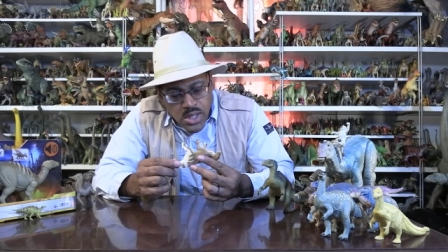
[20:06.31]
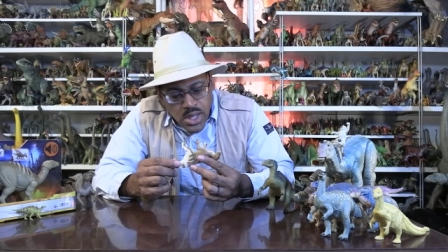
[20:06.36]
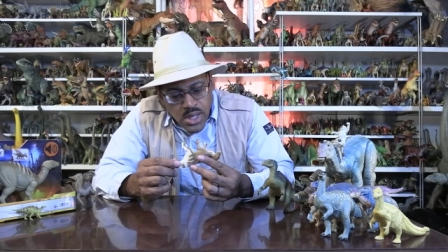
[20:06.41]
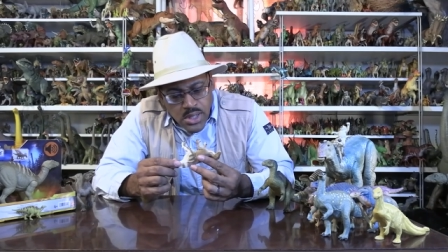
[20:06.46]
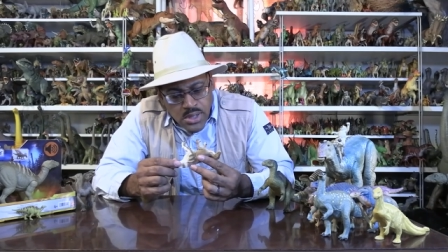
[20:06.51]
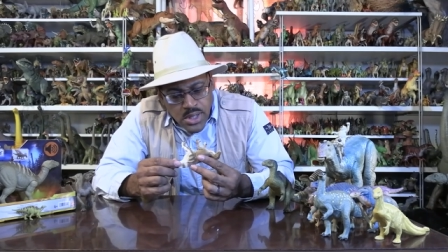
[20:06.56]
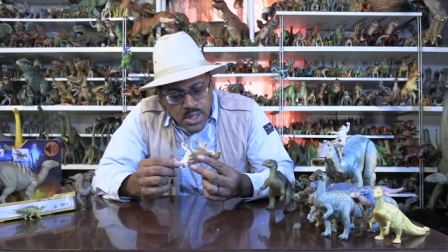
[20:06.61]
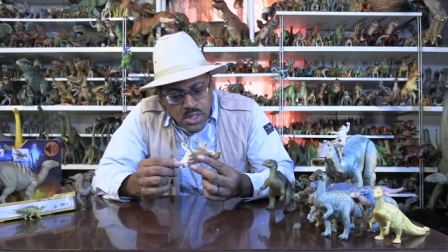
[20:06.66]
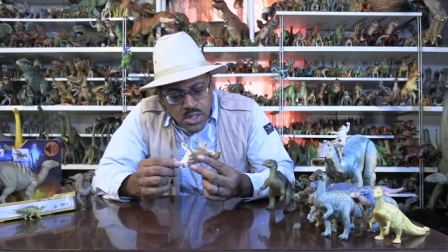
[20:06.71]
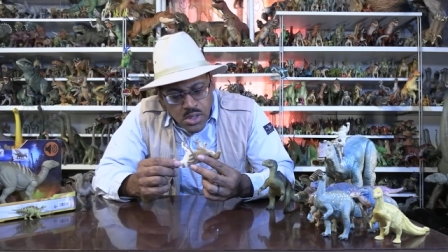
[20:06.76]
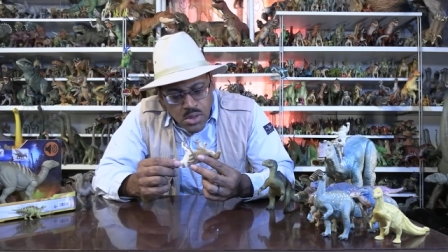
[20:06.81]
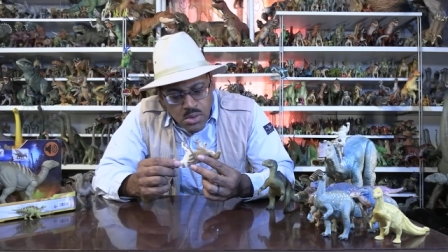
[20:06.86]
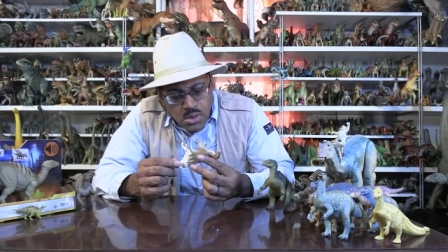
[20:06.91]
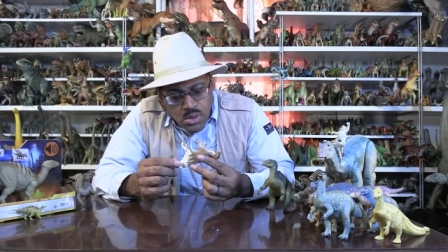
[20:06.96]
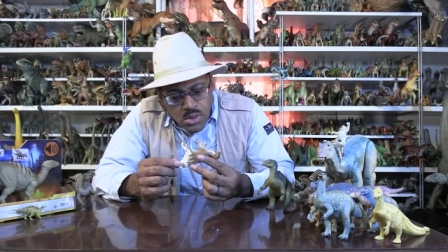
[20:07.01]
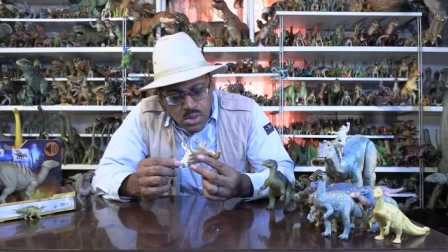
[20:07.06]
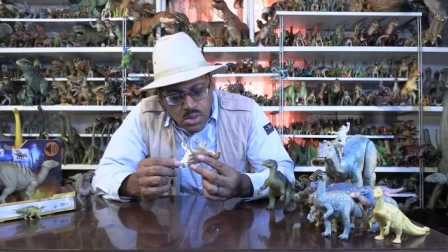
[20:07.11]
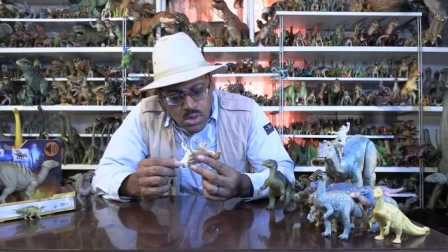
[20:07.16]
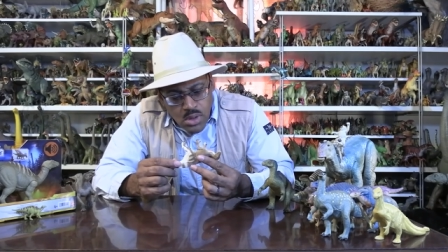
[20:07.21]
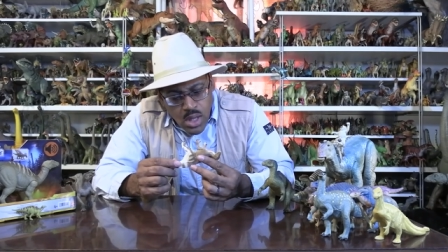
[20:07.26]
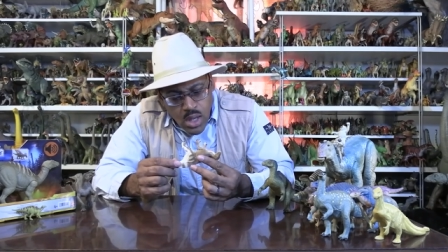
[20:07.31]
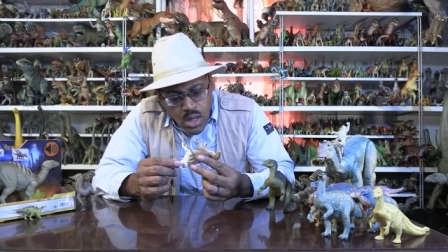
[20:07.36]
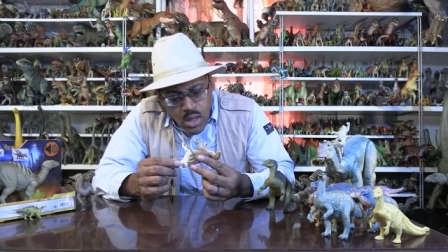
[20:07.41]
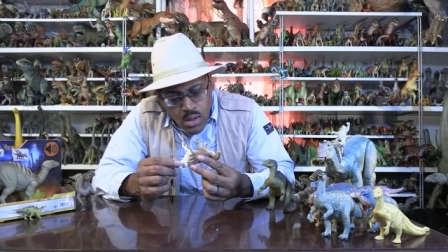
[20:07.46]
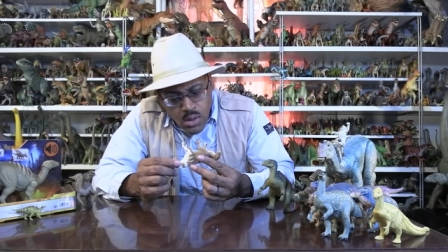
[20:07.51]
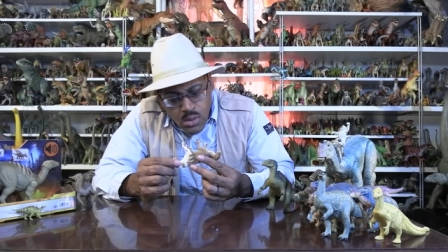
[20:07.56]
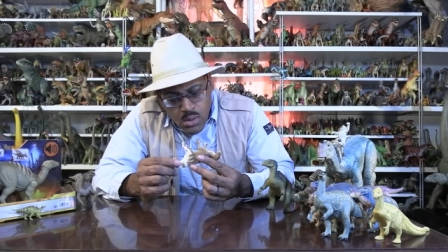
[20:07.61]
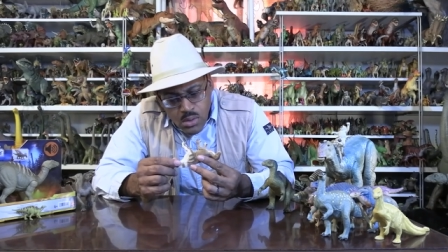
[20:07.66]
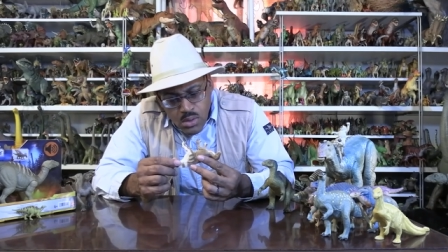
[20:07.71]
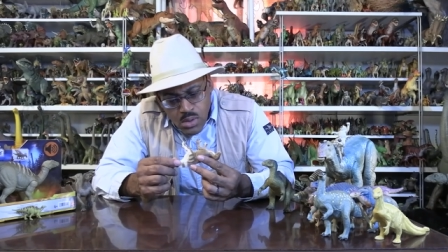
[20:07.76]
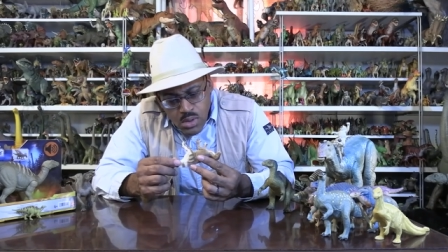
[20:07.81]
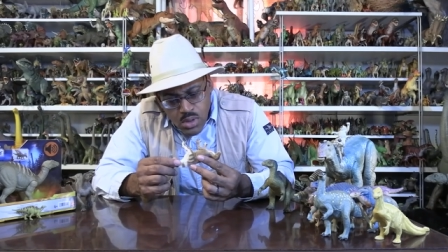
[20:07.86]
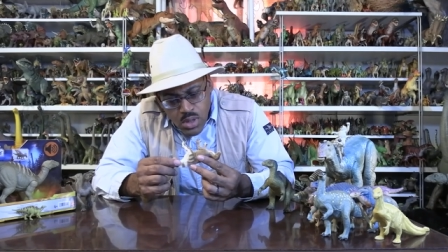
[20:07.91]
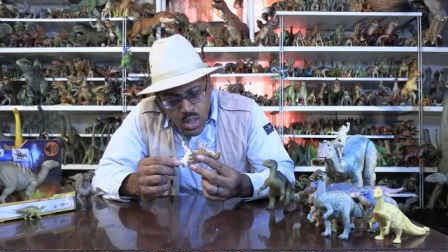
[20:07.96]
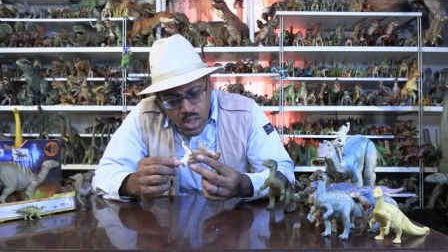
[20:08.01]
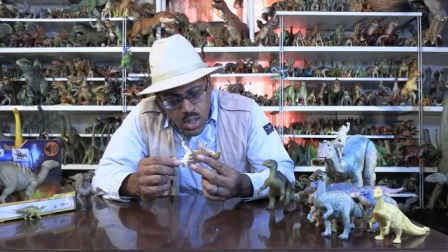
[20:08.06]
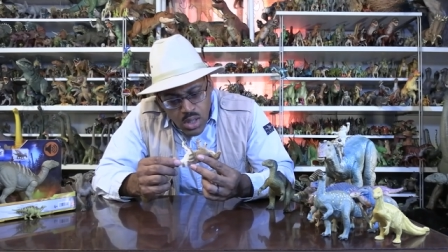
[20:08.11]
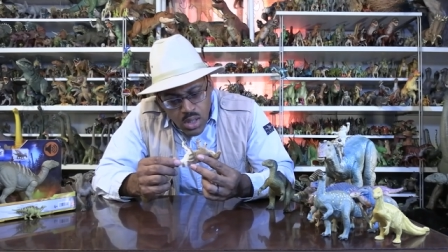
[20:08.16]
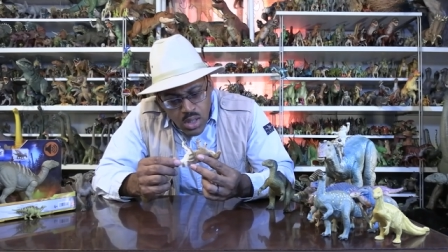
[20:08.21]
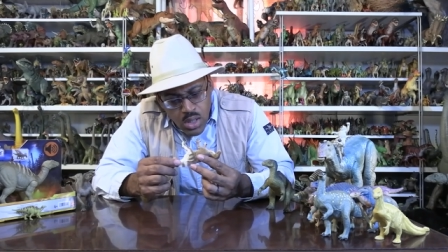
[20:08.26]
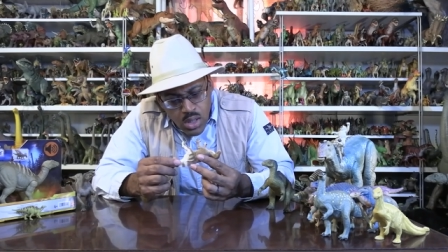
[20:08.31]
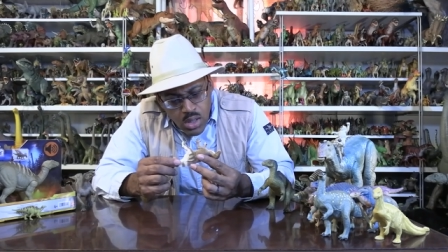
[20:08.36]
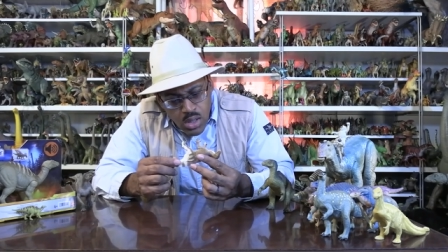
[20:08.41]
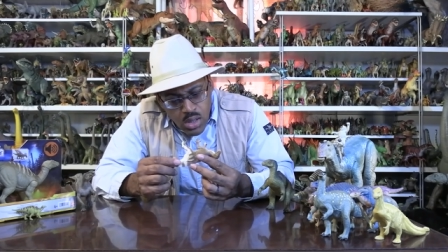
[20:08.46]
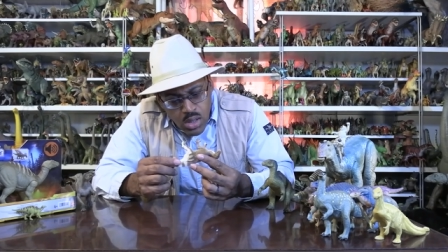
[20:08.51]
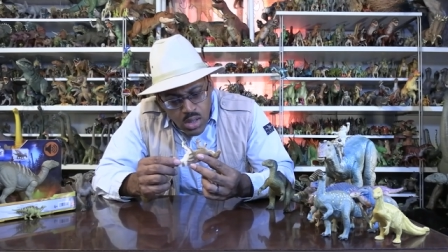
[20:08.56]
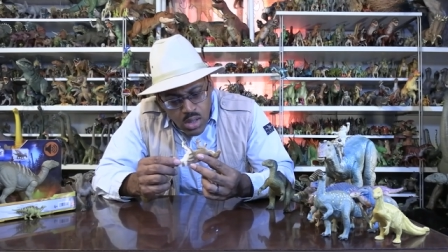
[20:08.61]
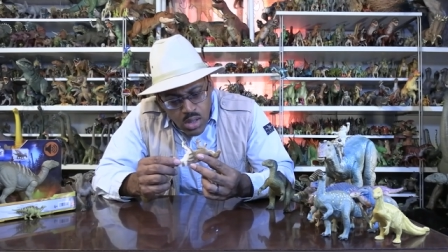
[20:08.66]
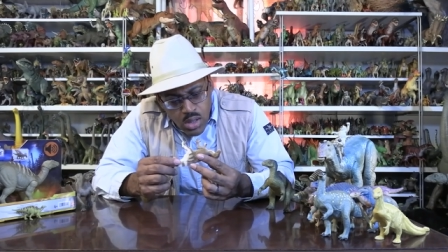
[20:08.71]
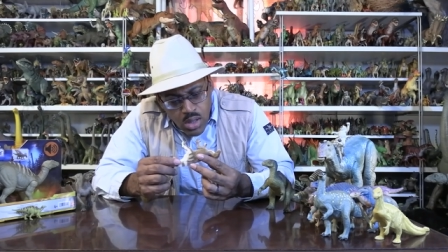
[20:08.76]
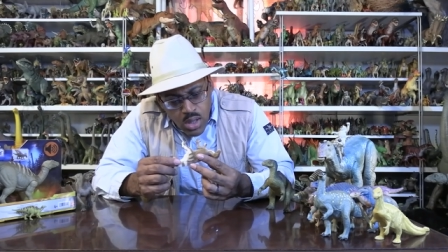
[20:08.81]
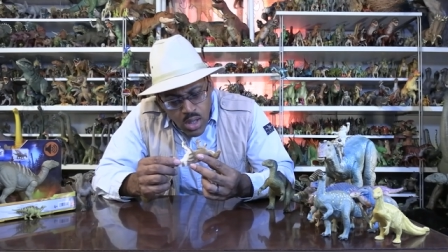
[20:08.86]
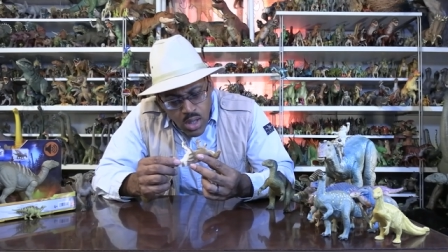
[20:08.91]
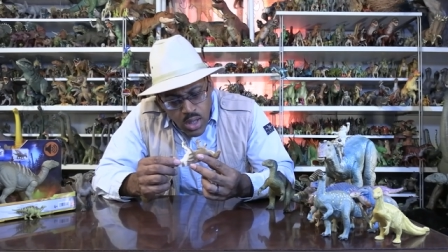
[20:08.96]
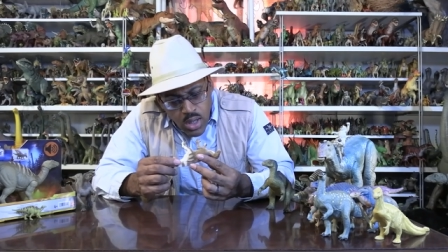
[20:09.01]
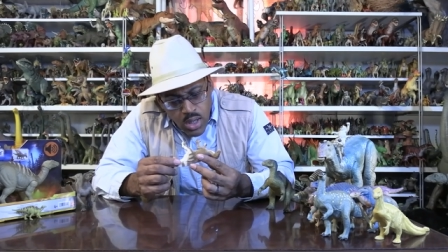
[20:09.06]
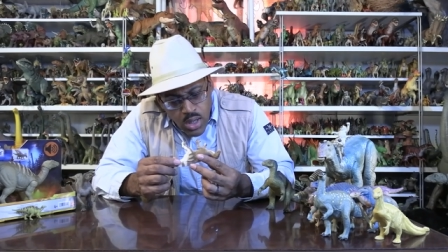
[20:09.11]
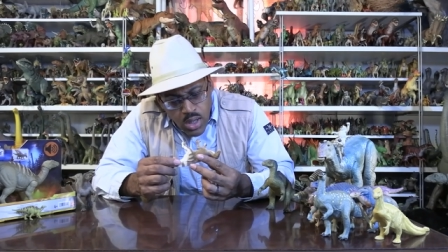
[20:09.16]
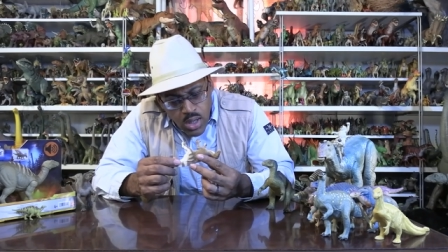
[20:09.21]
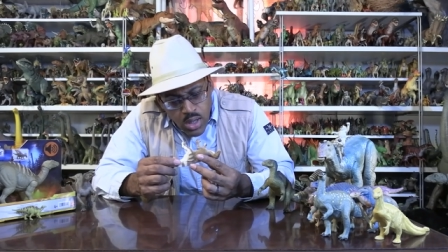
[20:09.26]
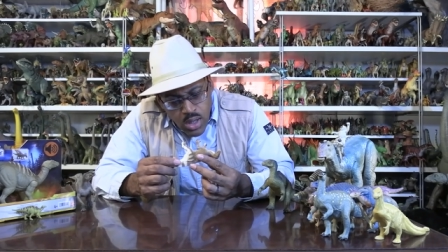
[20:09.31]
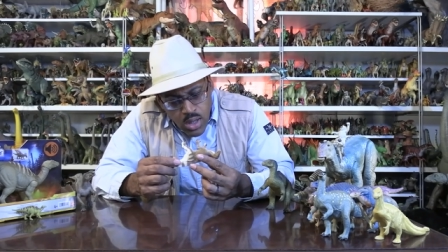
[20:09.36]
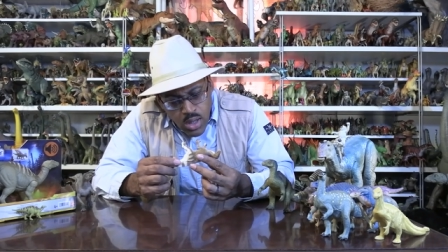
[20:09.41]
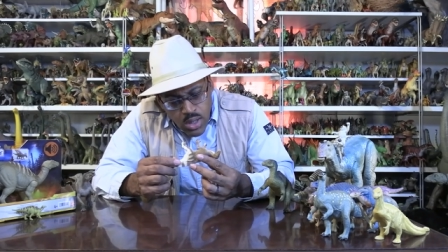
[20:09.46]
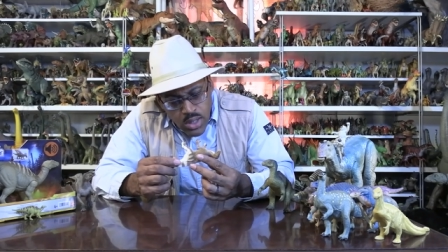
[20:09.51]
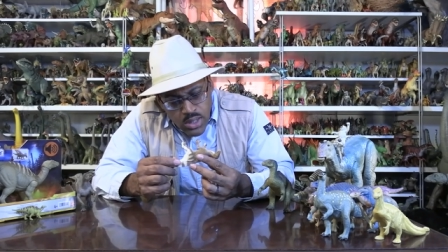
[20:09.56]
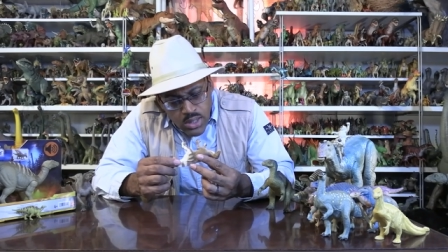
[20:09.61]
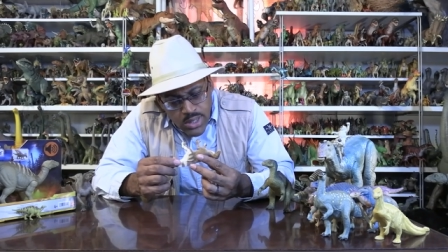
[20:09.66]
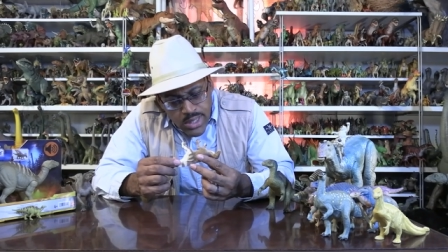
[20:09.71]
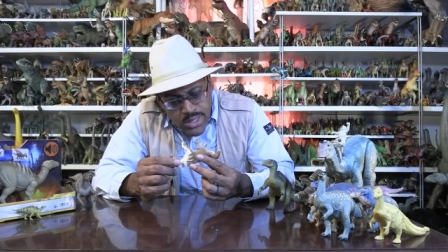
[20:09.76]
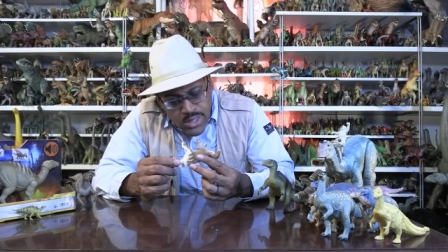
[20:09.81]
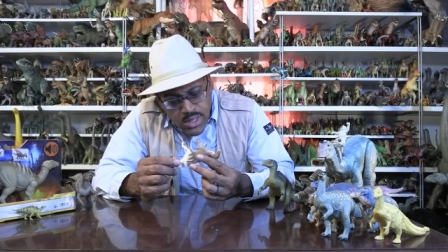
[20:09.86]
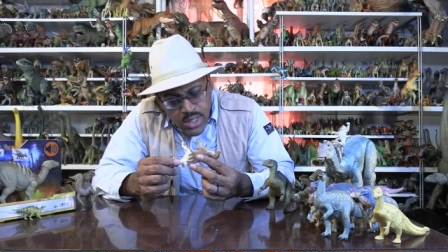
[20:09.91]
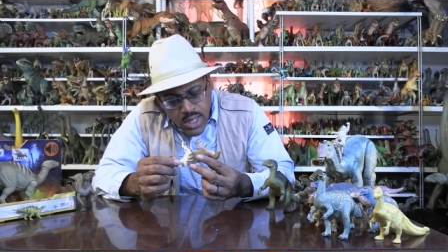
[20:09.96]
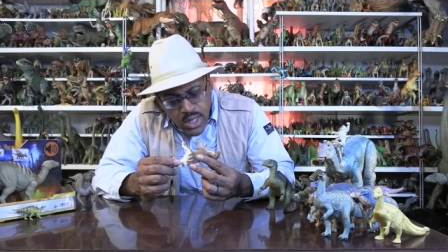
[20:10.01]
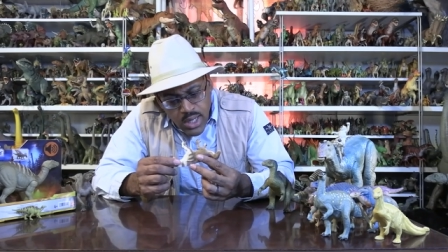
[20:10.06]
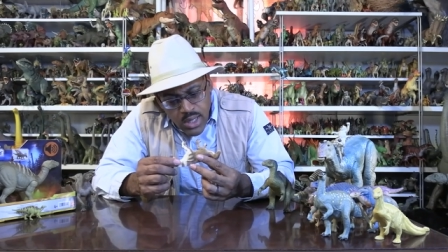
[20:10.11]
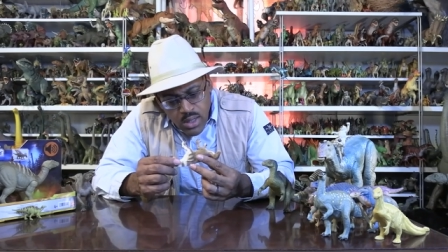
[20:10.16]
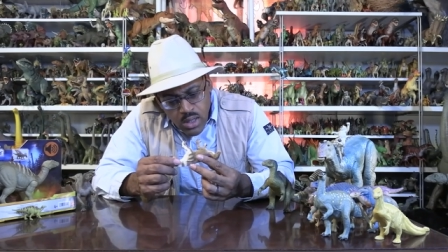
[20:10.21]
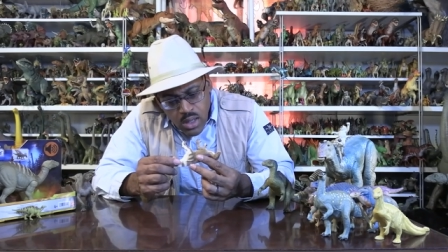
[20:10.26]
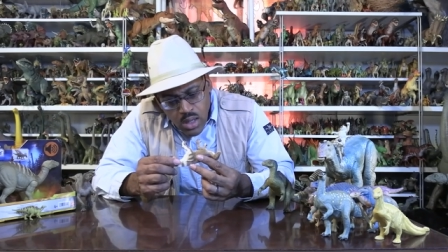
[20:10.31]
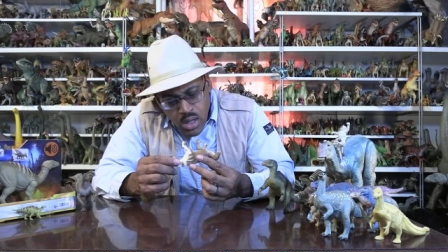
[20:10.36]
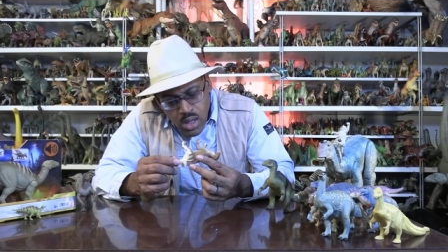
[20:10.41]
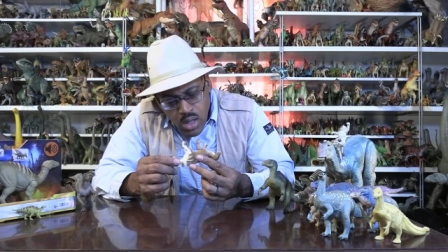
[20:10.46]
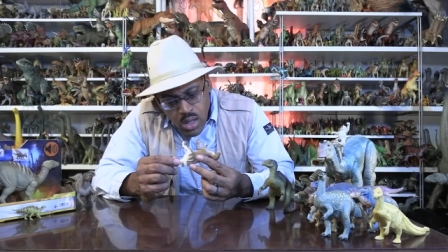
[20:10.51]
It is a 2016